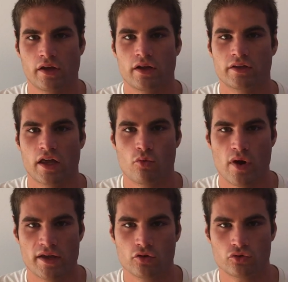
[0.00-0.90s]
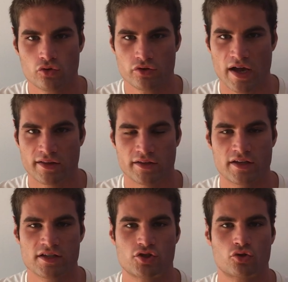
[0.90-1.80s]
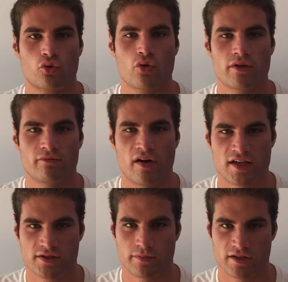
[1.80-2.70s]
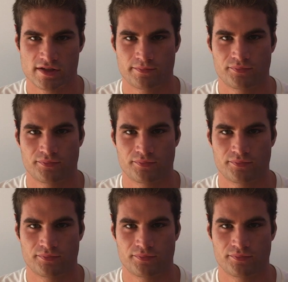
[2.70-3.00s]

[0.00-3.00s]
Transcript: The way you do that is through investments.